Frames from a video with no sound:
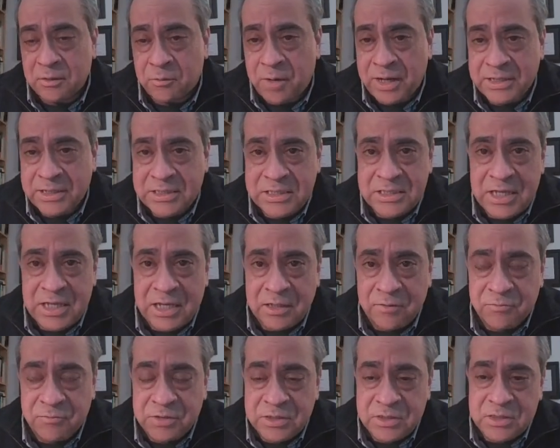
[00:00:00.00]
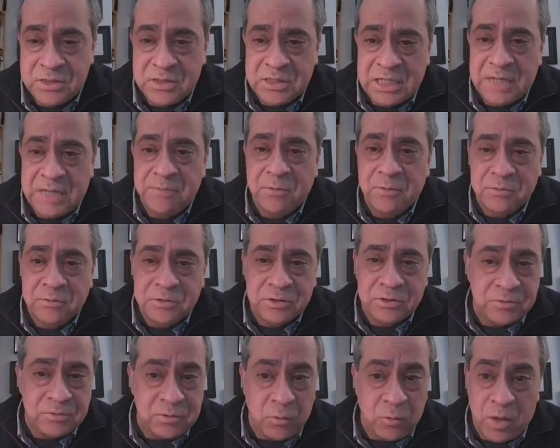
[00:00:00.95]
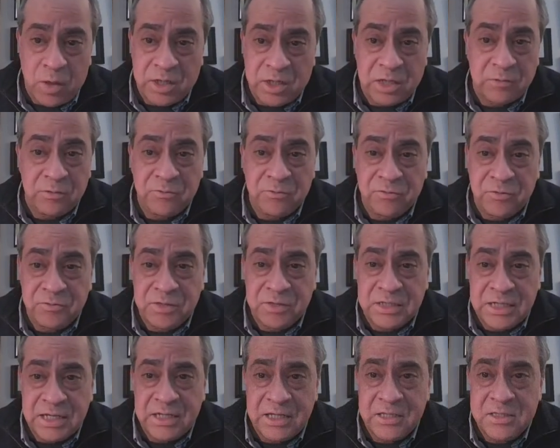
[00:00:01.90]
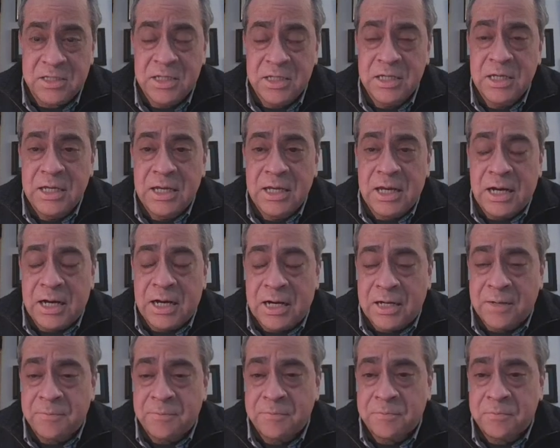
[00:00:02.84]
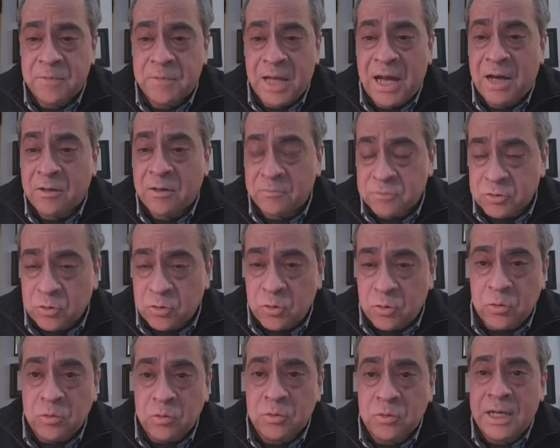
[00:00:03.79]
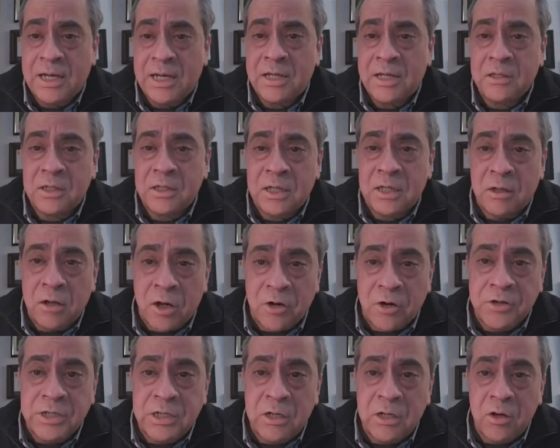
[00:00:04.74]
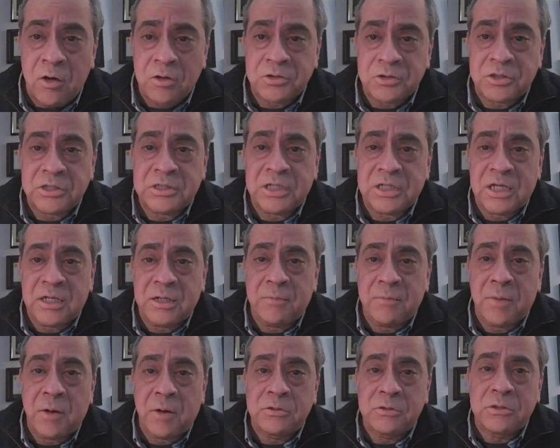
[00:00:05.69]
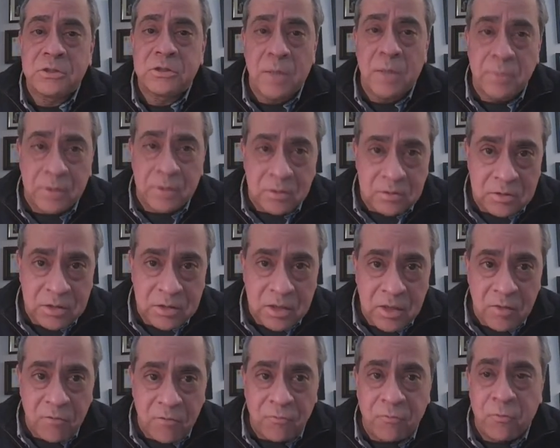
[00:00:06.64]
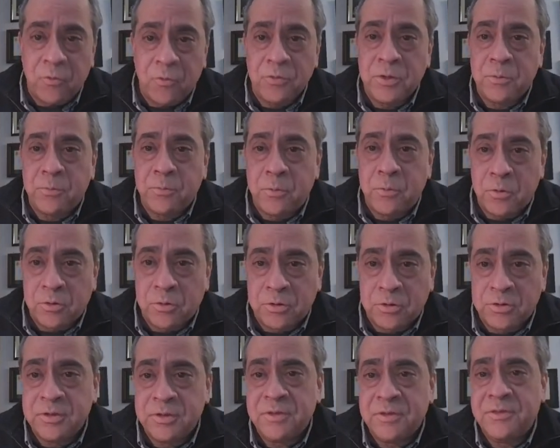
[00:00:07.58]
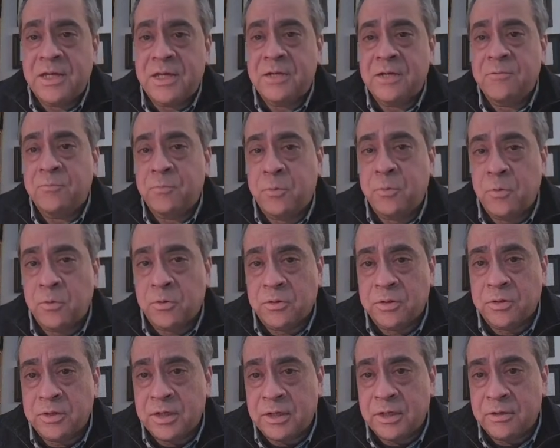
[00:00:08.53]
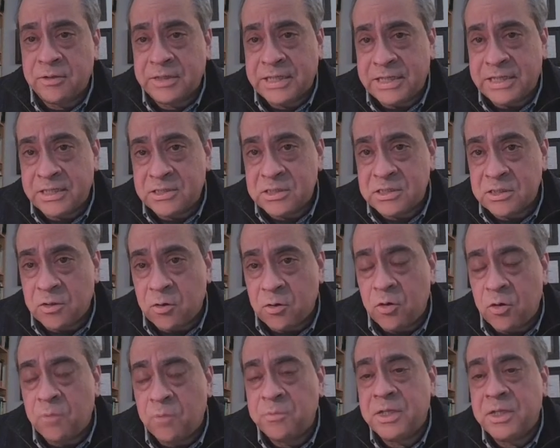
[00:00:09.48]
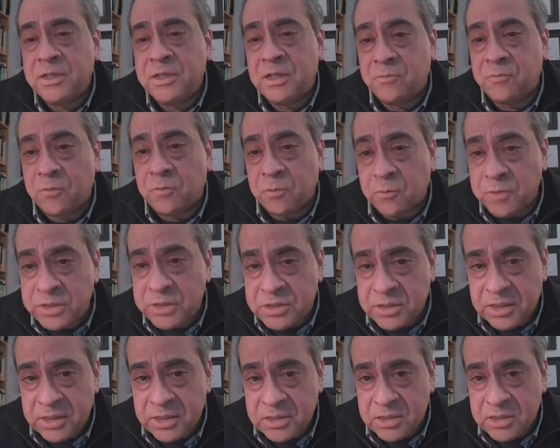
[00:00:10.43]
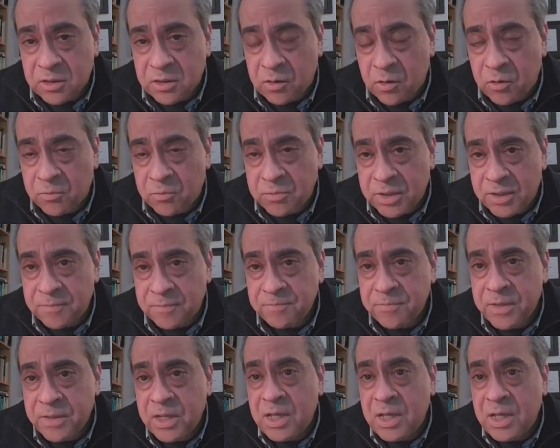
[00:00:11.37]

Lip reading: right side of this table in terms of 150 days out of school, and the learning losses are about double for the poor than for kids in Colombia than for rich kids in Colombia.